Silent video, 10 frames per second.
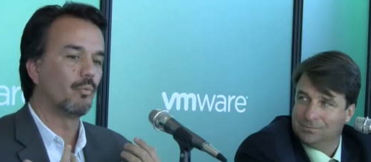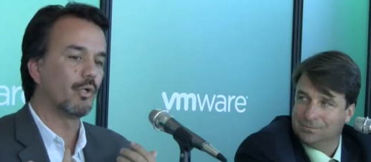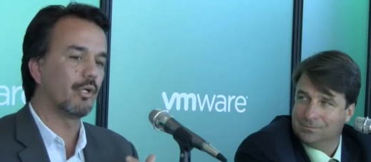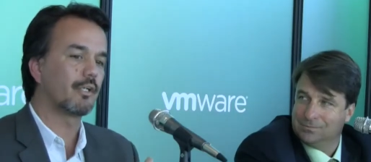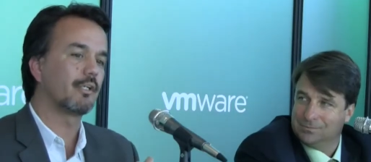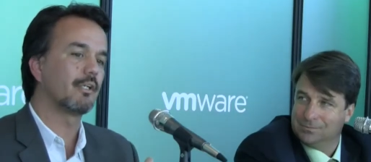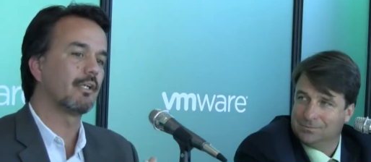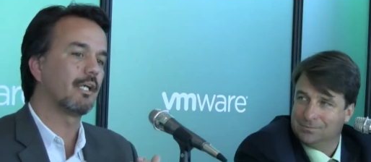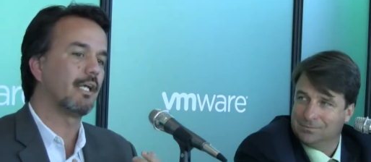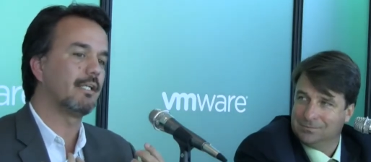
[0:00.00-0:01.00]
Speaker 1: work
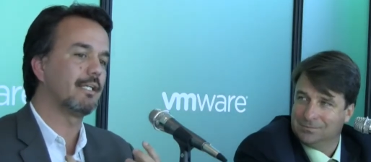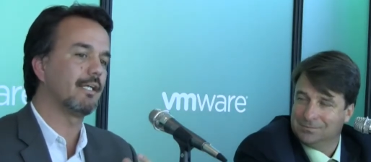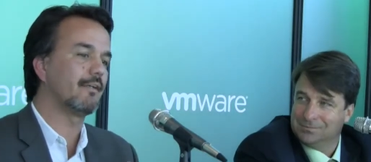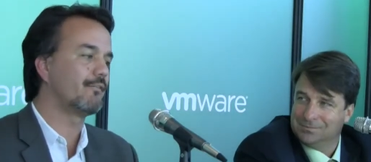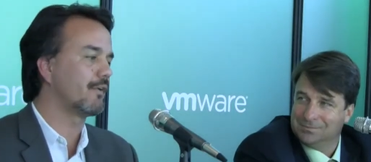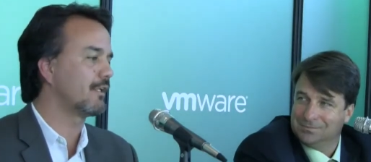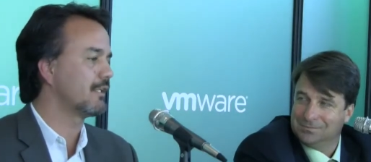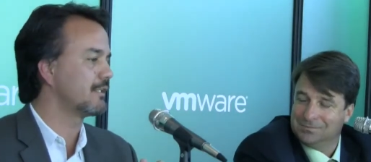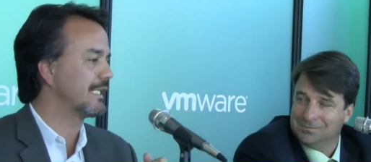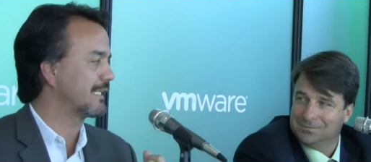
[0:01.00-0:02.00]
and give
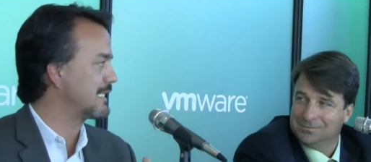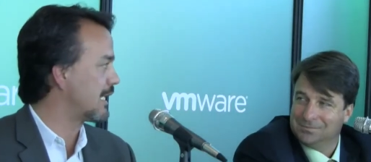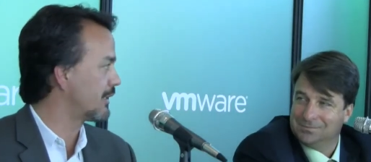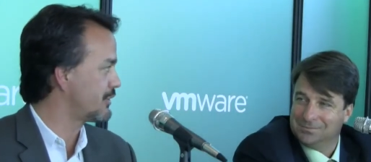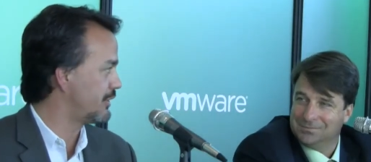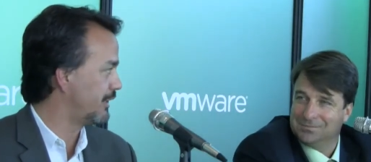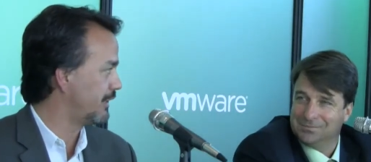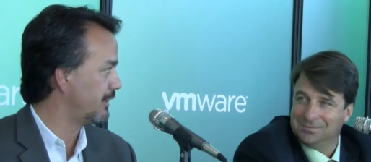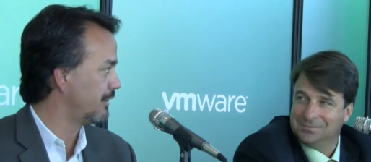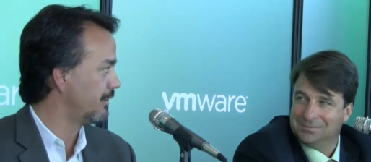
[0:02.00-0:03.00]

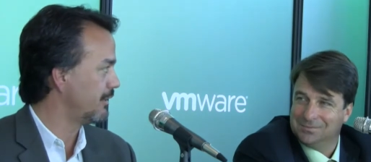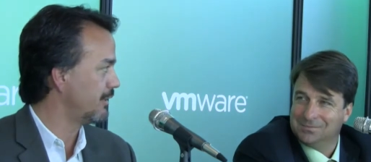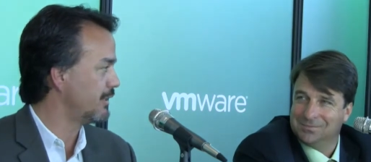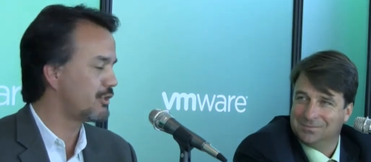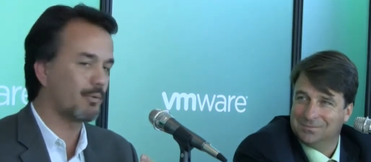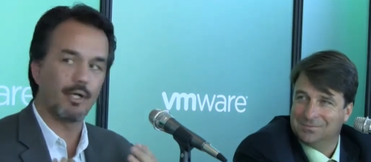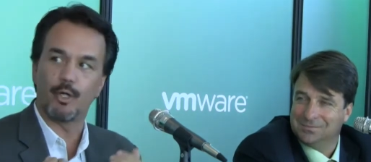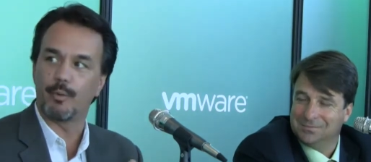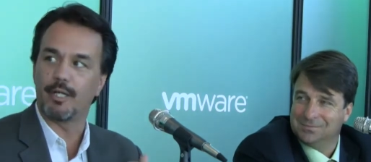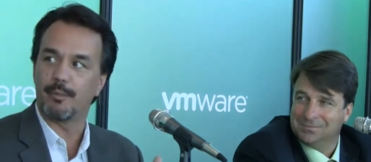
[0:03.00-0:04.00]
technology into our
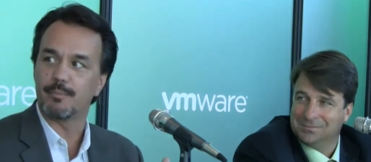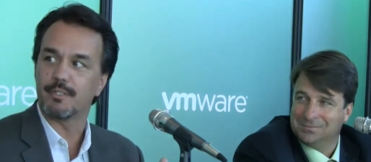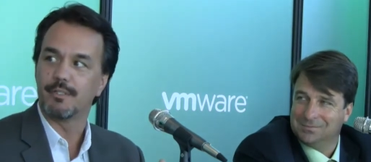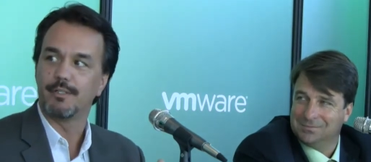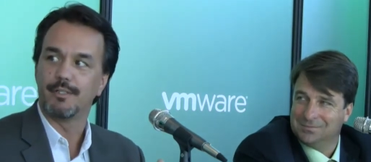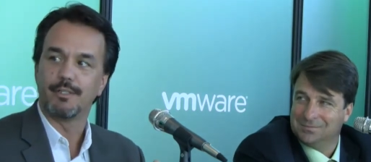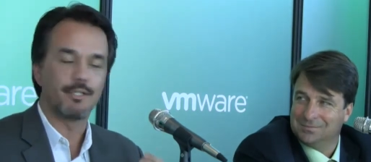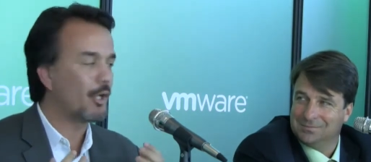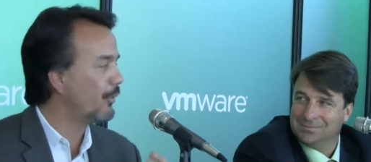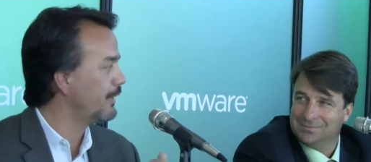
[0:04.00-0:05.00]
OEMs.
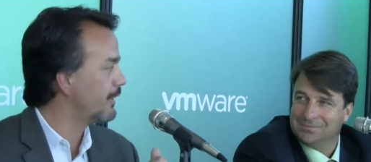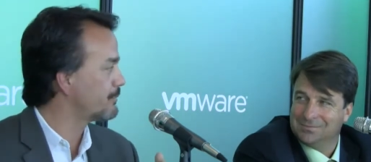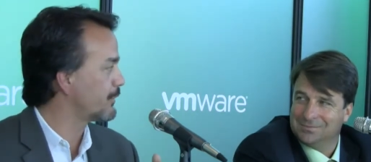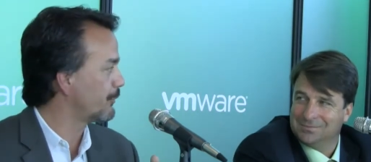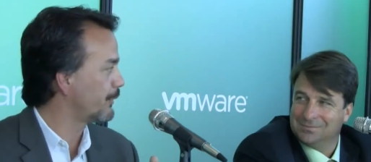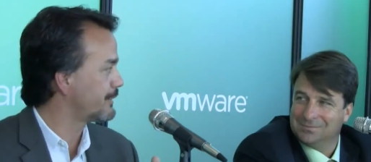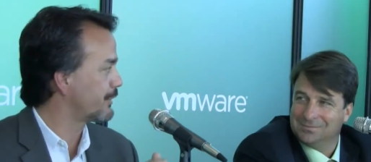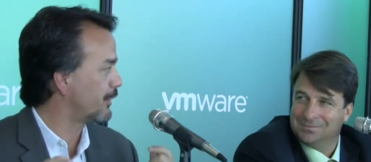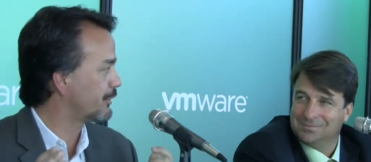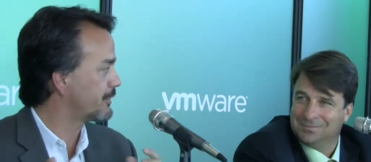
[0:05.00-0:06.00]
The OEMs are the ones
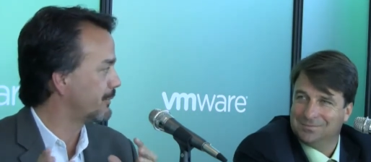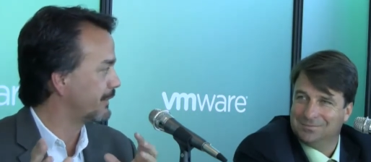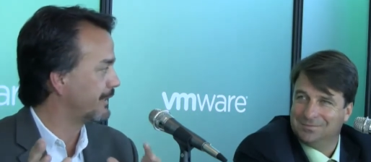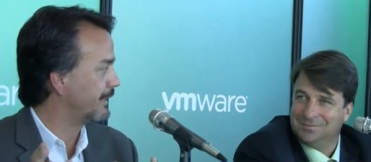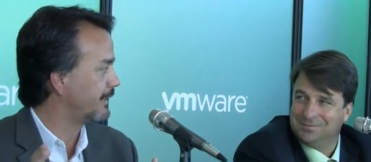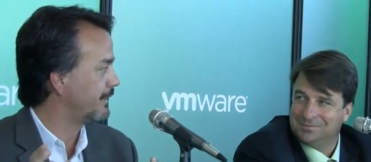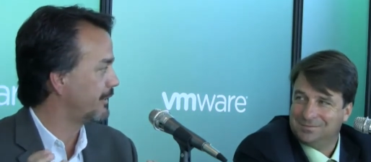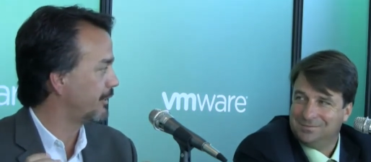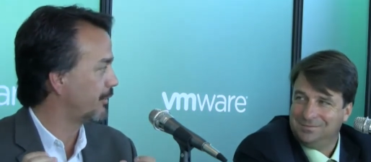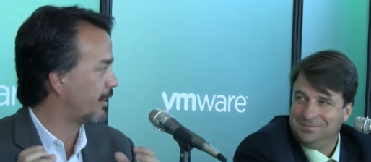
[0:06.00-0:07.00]
that ultimately,
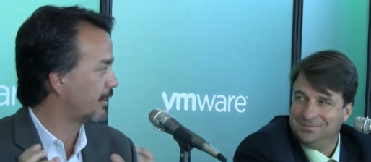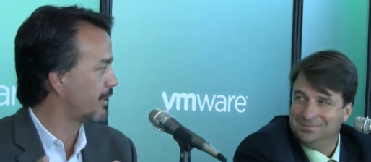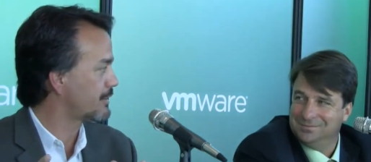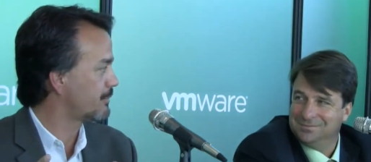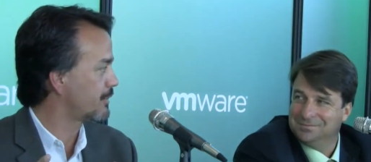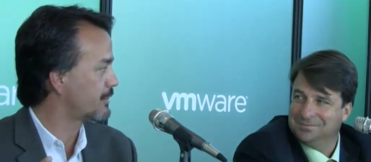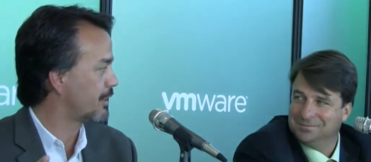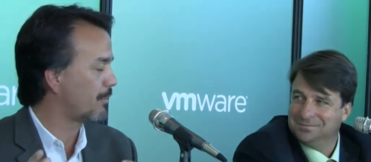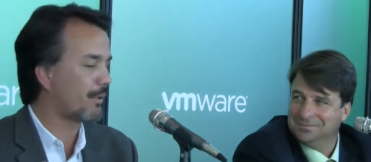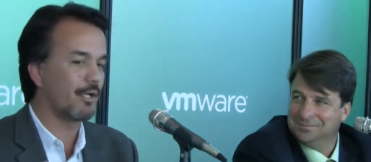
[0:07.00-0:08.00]
you know, our customers
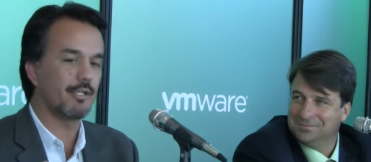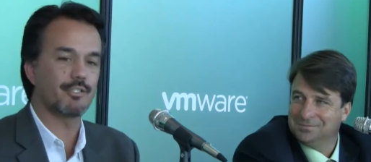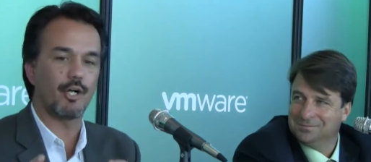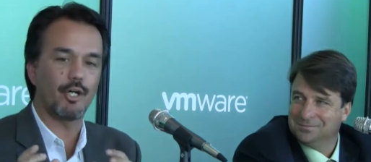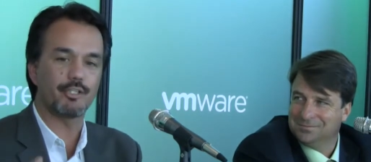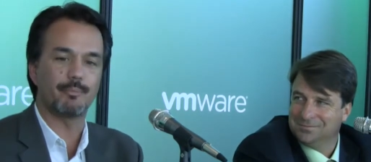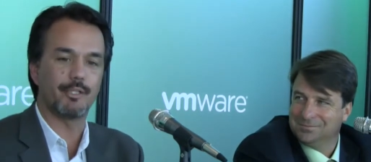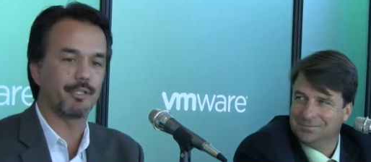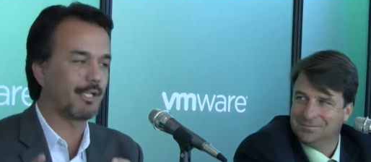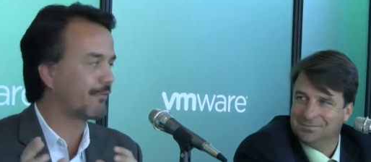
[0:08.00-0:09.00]
and our partners are
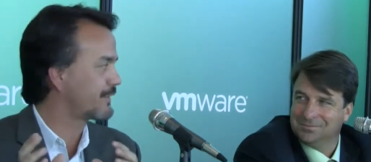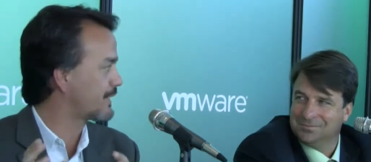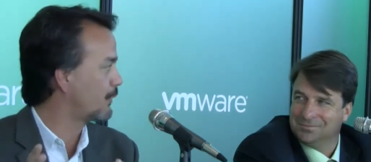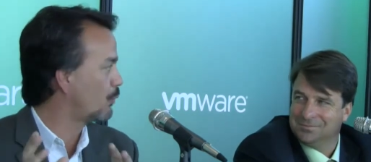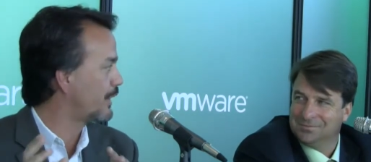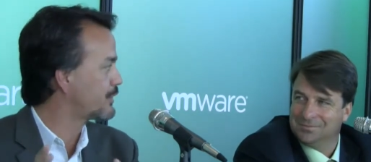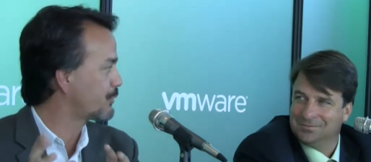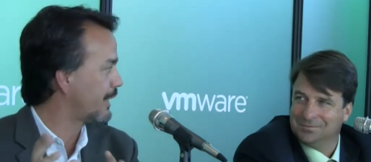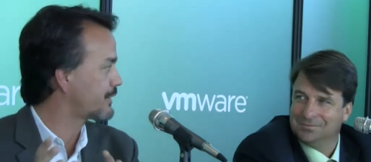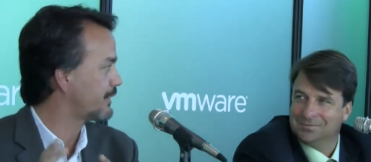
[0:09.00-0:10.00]
ultimately going to have to decide what
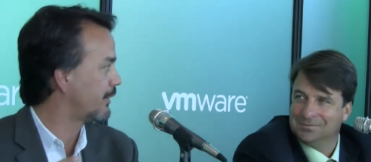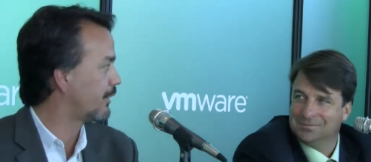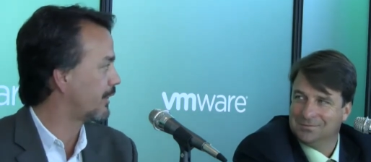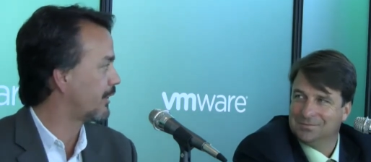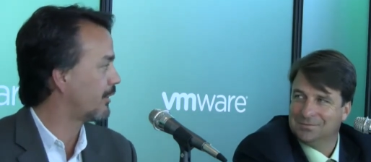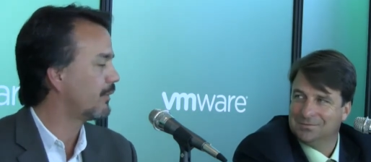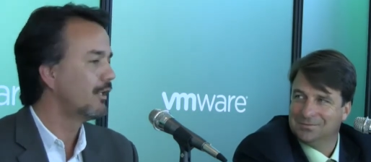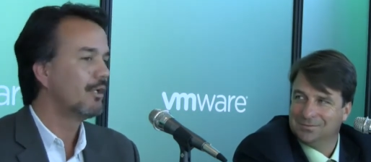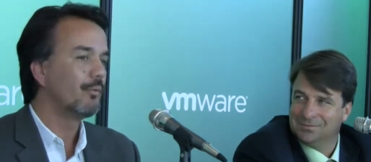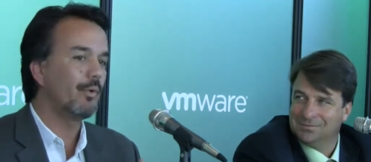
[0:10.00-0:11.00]
direction they want to go.
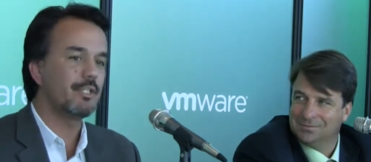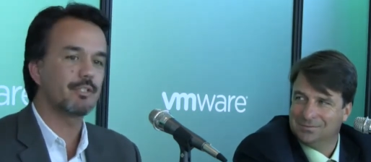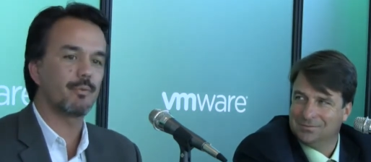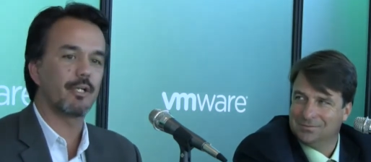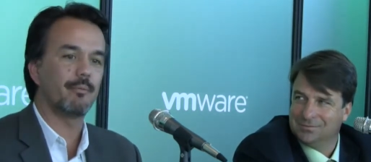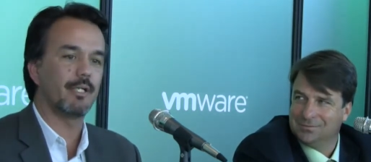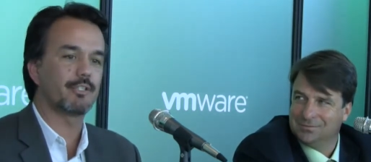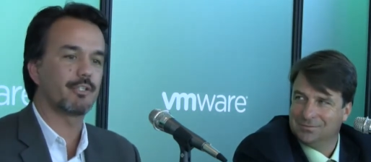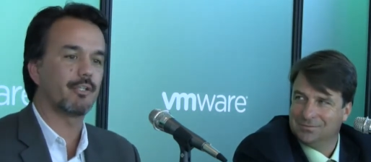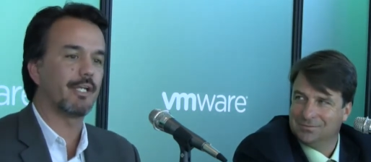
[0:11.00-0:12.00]
We just want to make
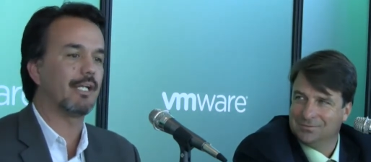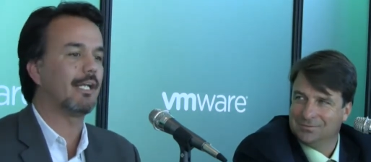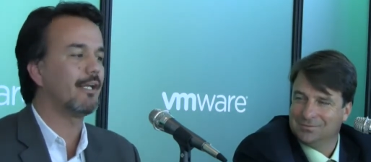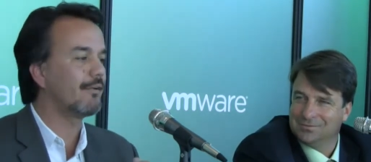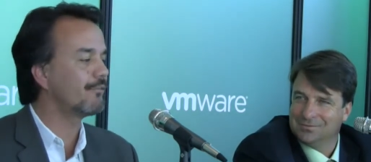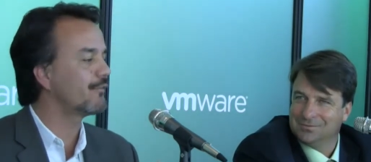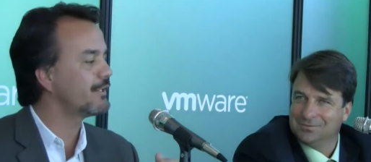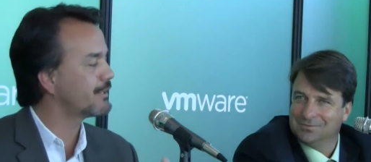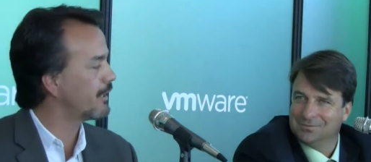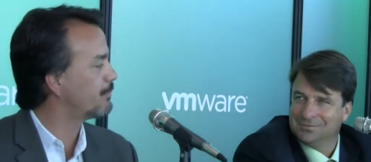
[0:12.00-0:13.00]
sure that
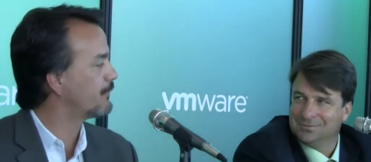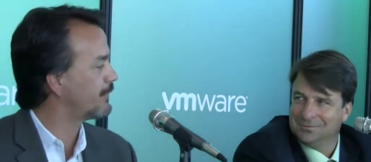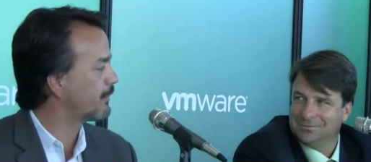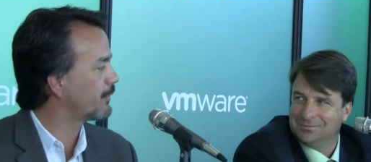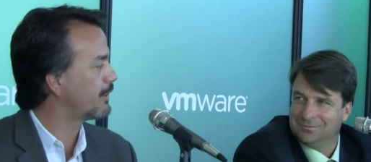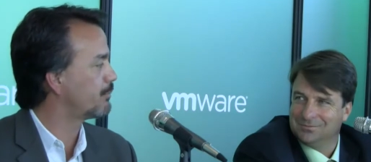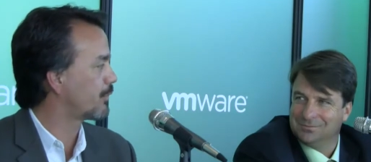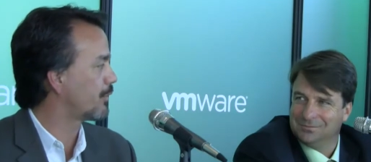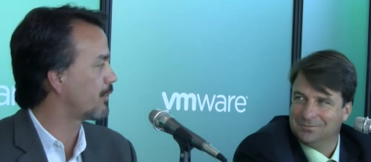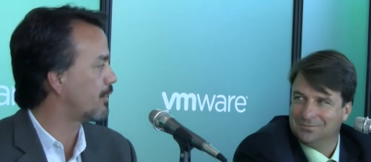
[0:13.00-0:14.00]
every type of networking
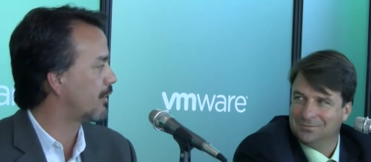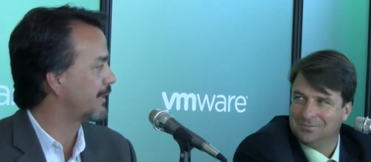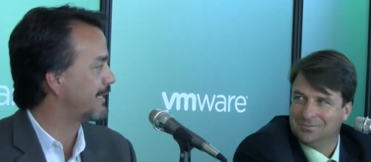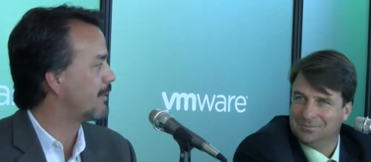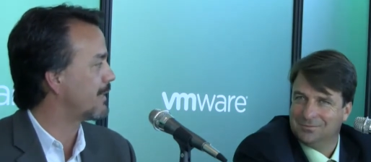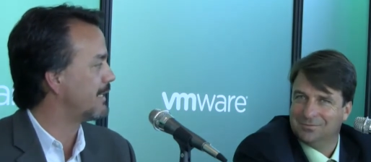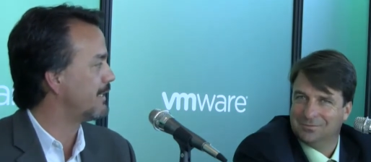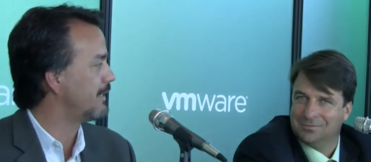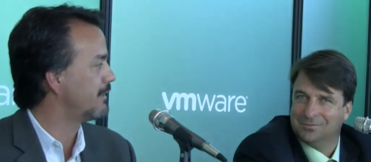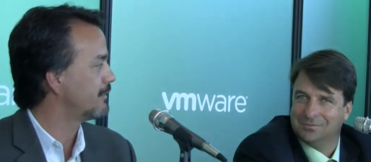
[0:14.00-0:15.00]
protocol that they might
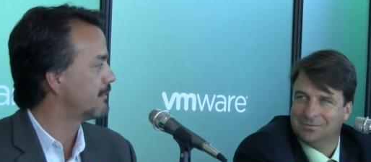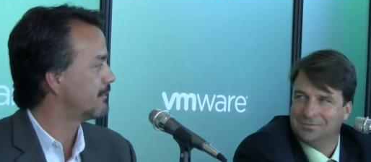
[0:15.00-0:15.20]
need,